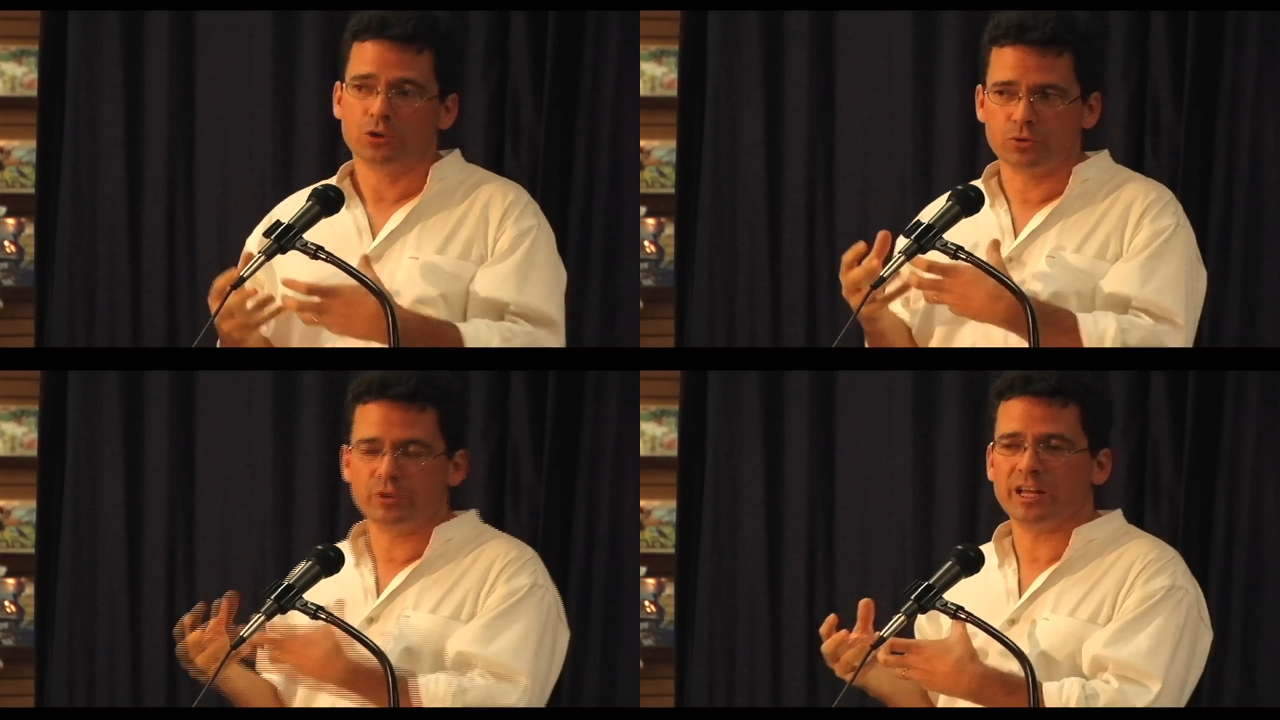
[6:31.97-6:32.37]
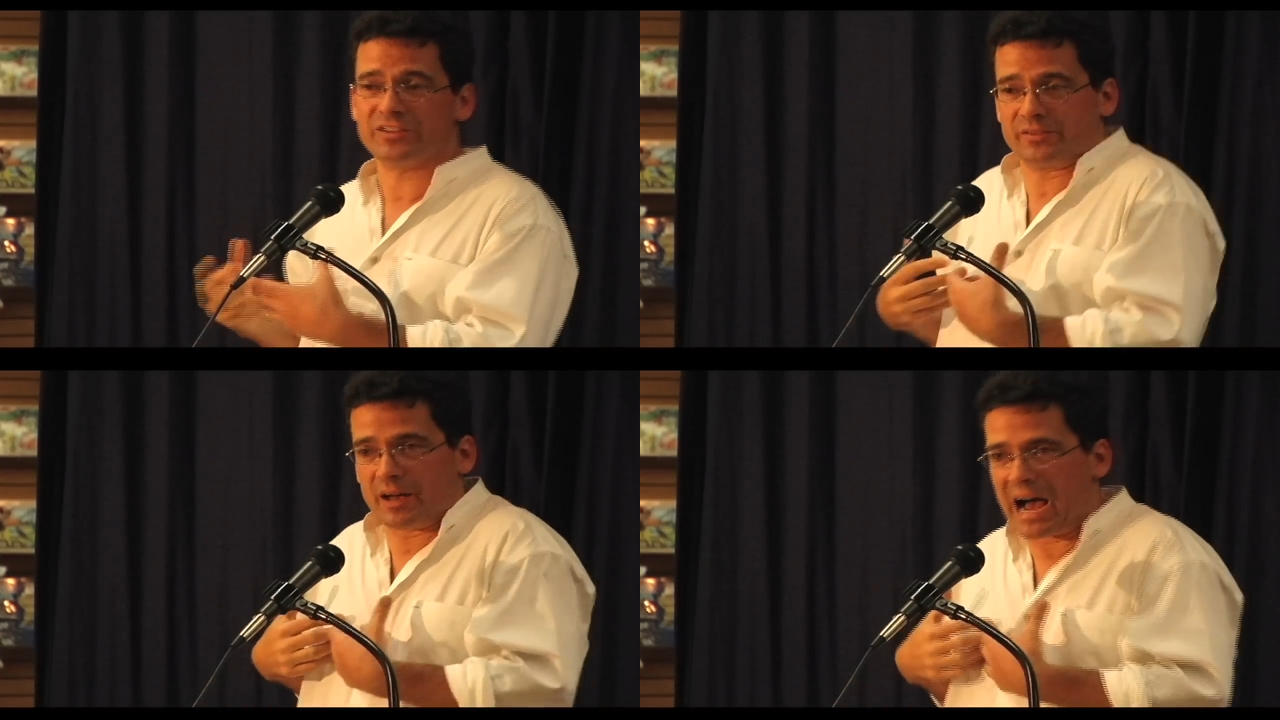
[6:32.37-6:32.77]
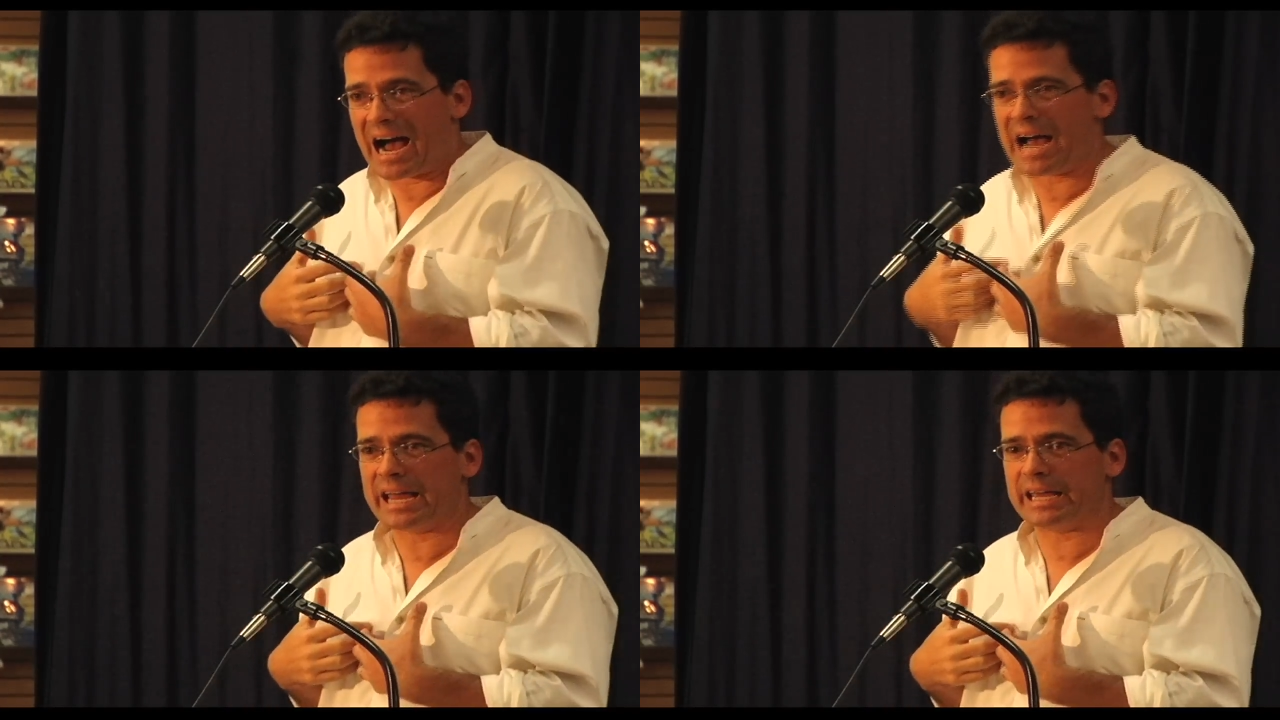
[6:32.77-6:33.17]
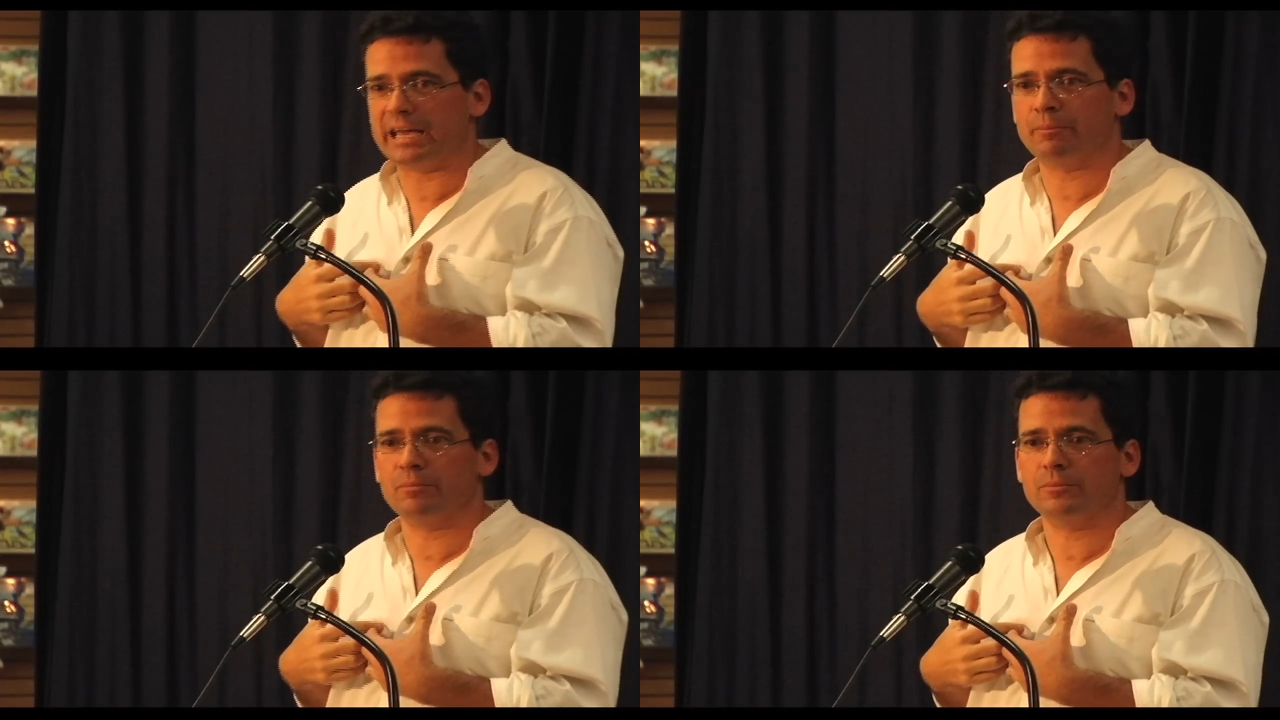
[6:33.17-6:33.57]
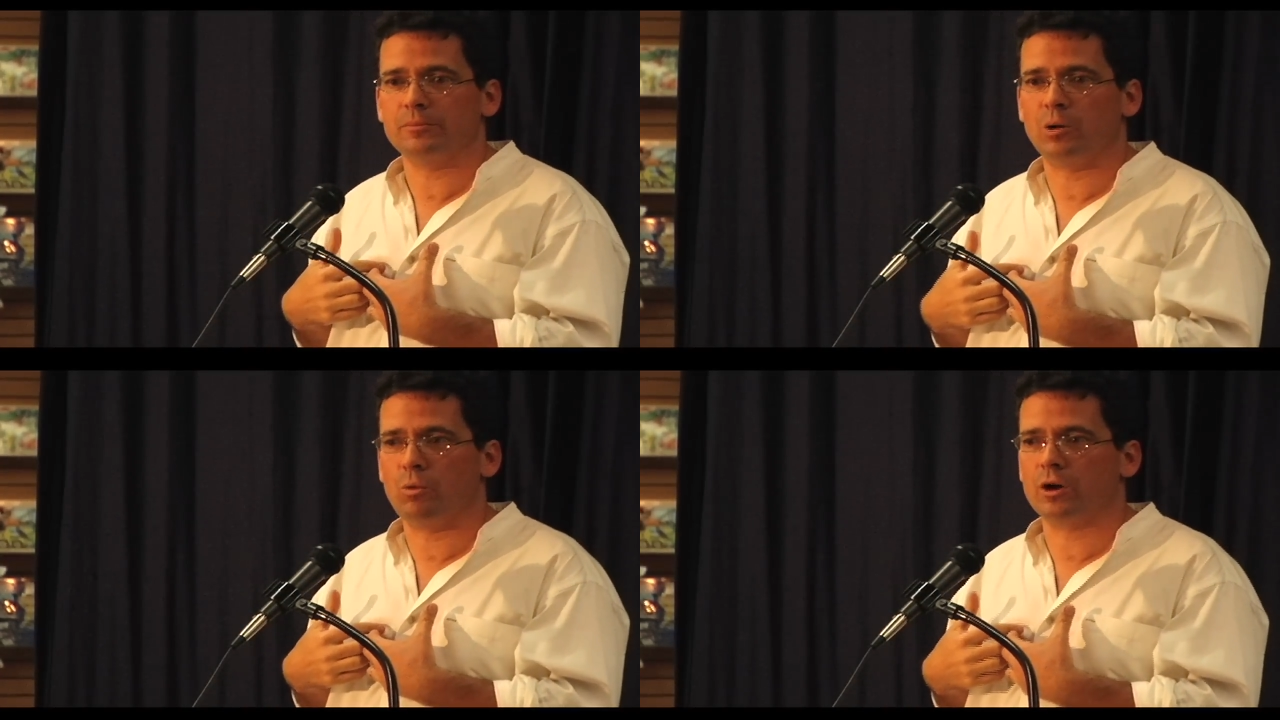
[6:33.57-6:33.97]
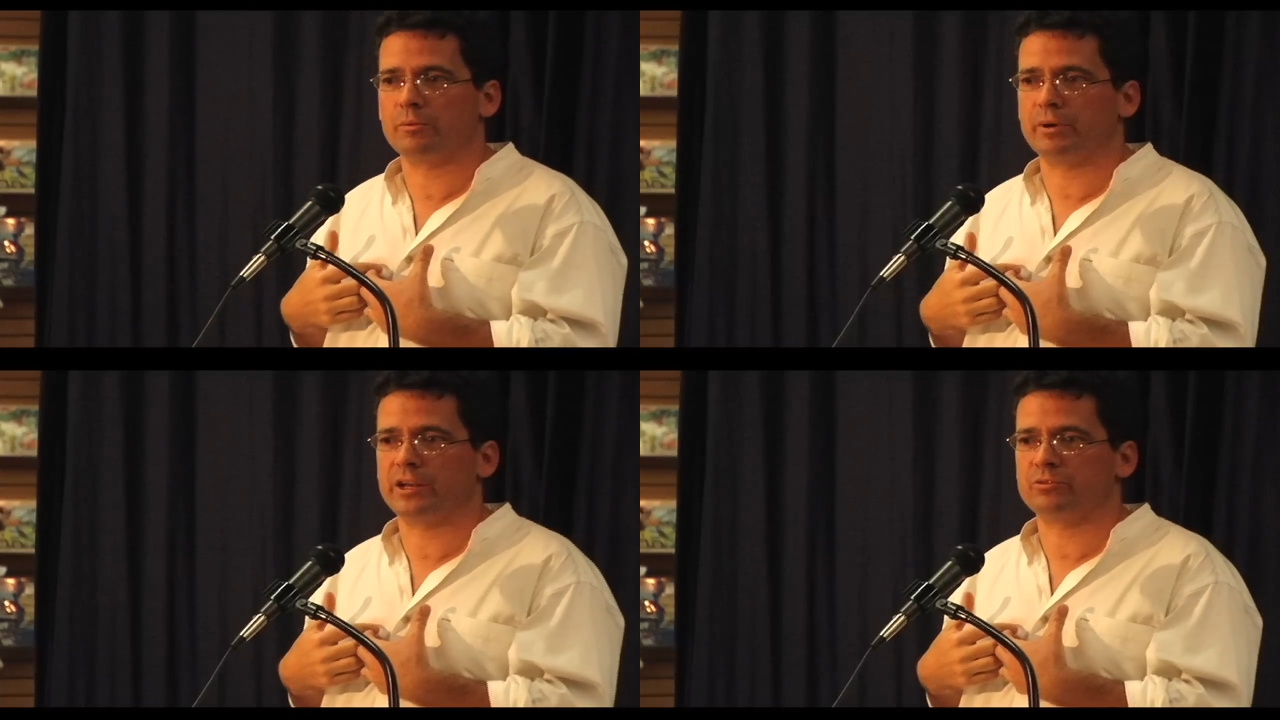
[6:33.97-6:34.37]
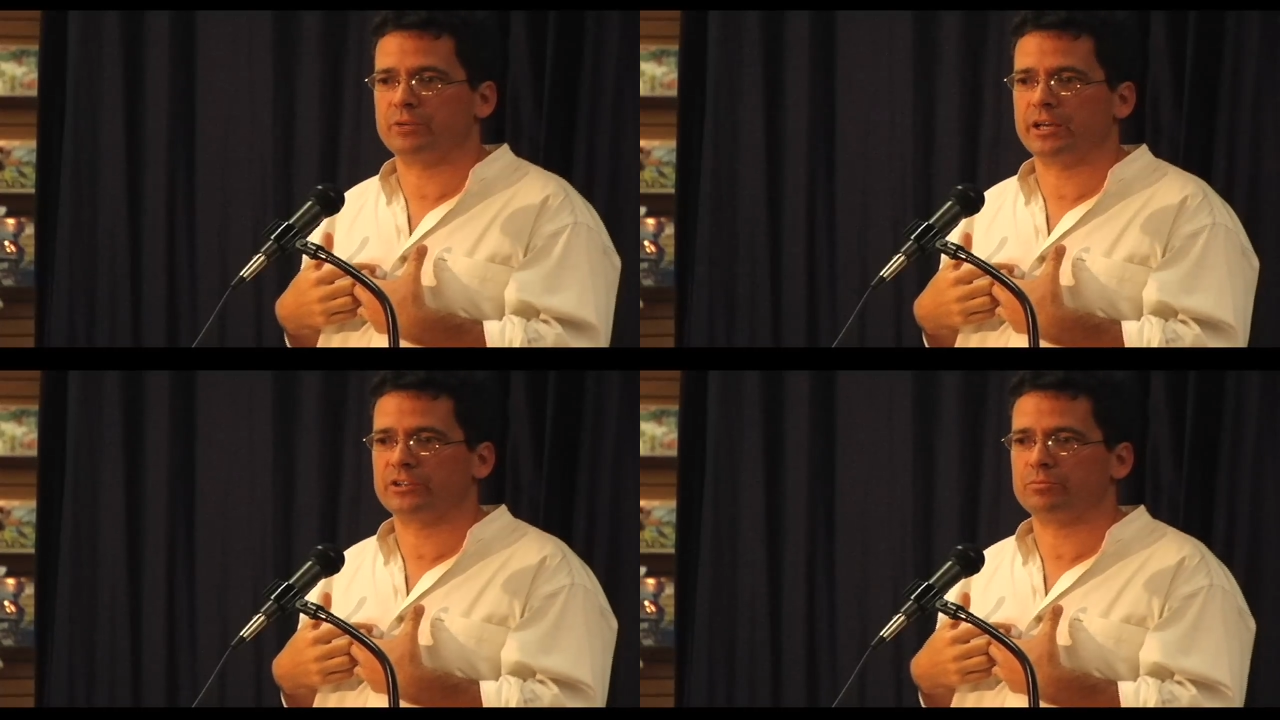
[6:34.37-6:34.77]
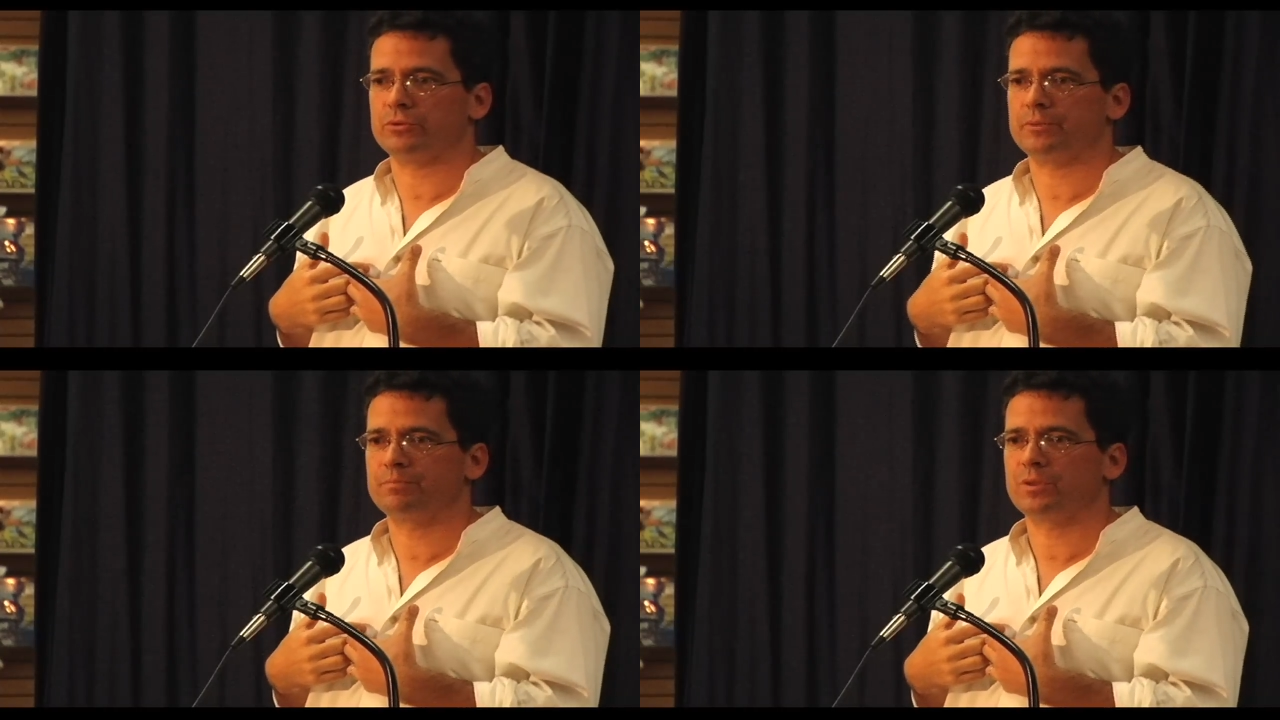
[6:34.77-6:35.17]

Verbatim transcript: you realize I am a water management expert,